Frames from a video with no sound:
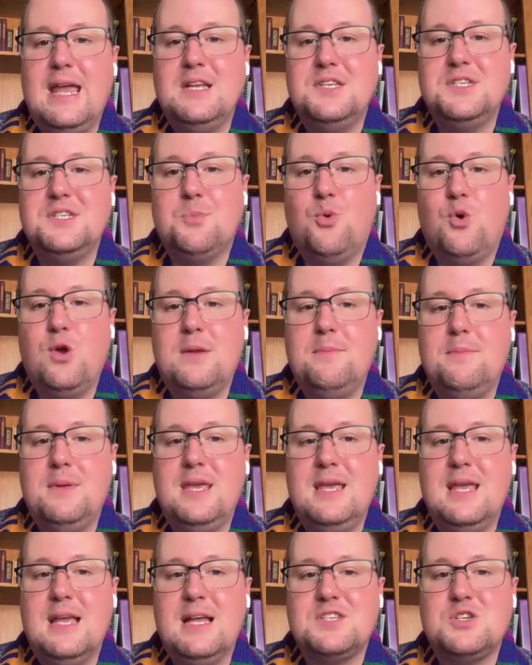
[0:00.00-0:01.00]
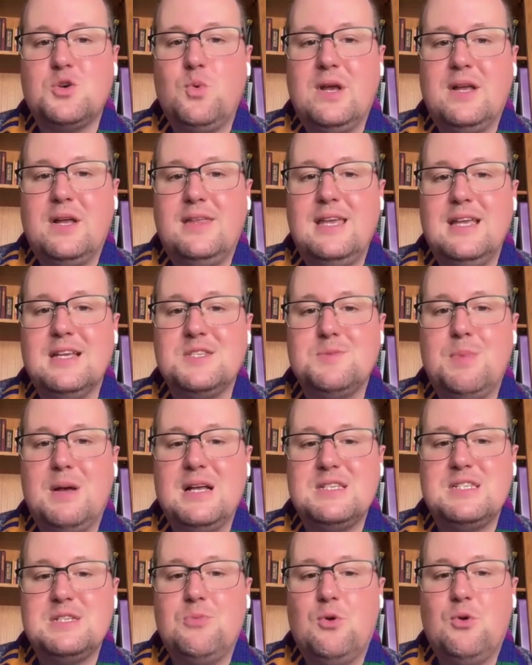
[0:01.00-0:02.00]
A to point B as quickly as
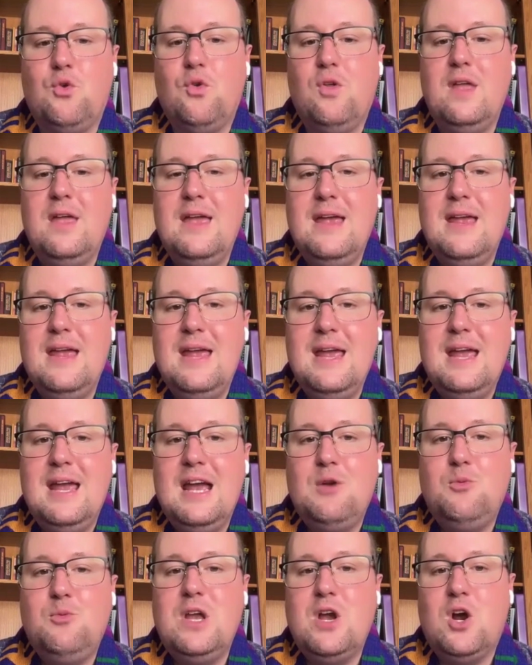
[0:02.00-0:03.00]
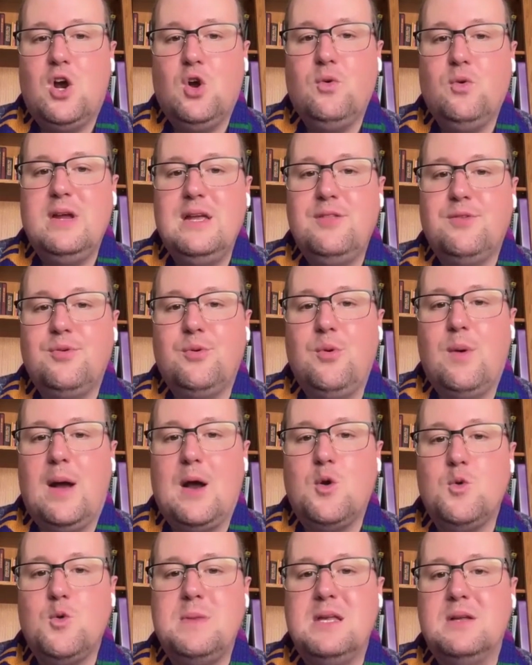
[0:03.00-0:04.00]
possible, and we hurry through
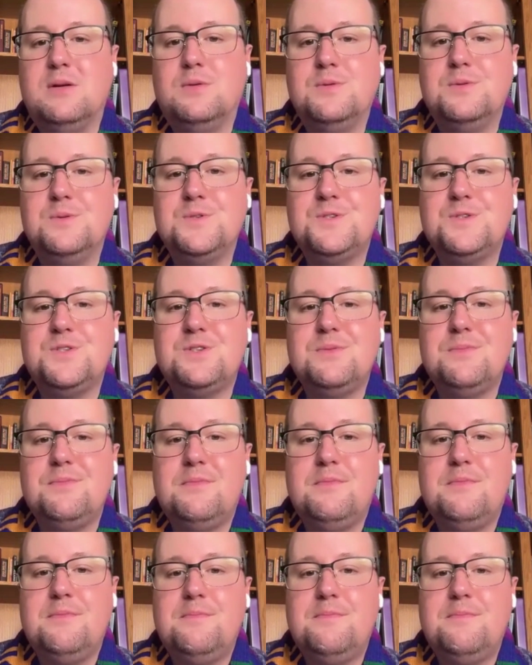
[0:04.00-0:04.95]
our meals.